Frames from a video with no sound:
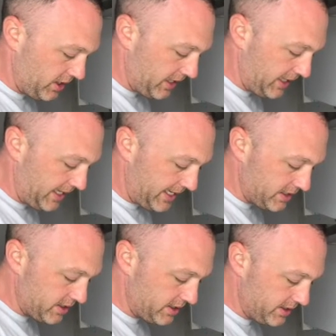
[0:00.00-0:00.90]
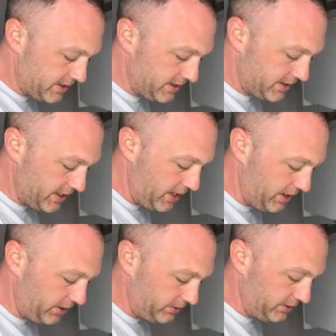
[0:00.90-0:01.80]
Like so,
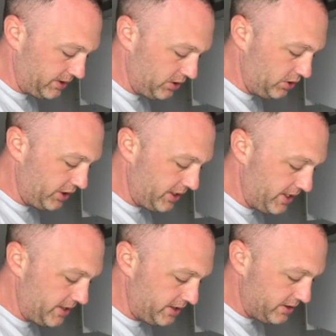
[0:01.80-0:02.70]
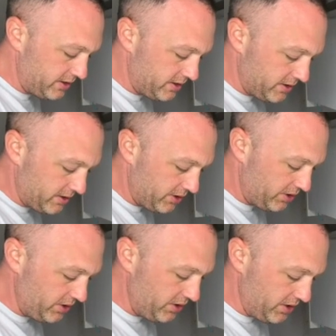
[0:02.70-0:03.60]
looking
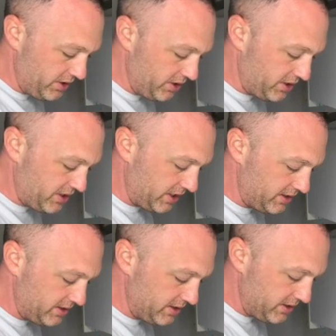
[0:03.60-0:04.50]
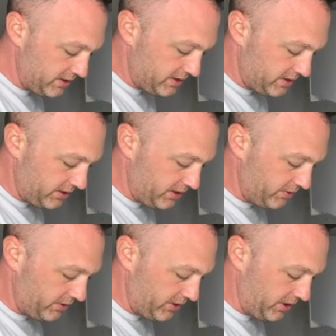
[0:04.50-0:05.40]
good, looking
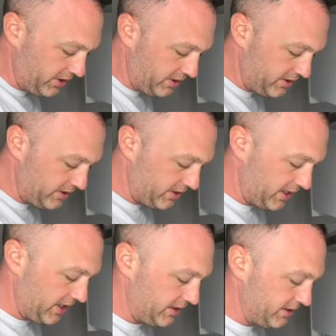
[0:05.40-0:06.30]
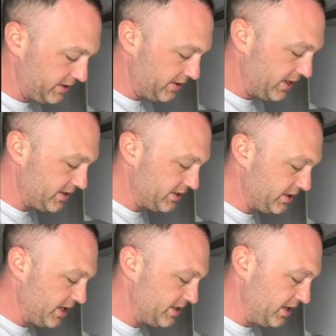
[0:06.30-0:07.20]
real good. Okay, so
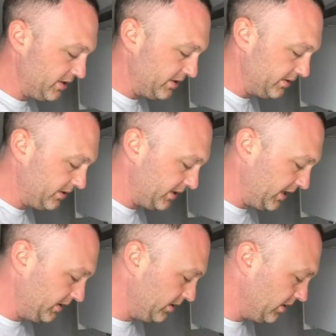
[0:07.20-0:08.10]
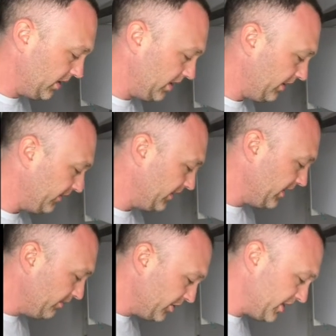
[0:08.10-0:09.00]
there's the onion. Okay, lovely.
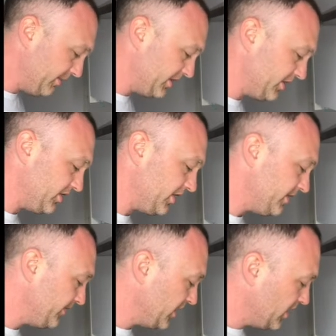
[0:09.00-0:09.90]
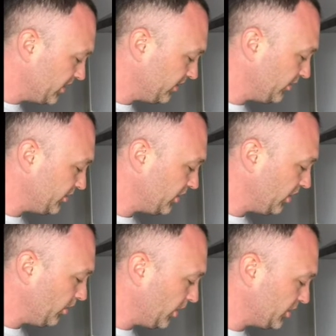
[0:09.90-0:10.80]
Push that bit to the side. So I've also
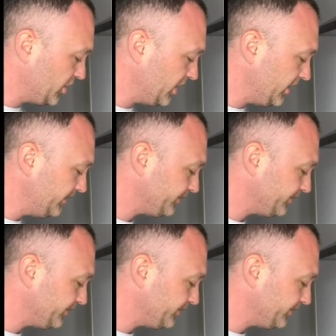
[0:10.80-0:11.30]
got one chilli.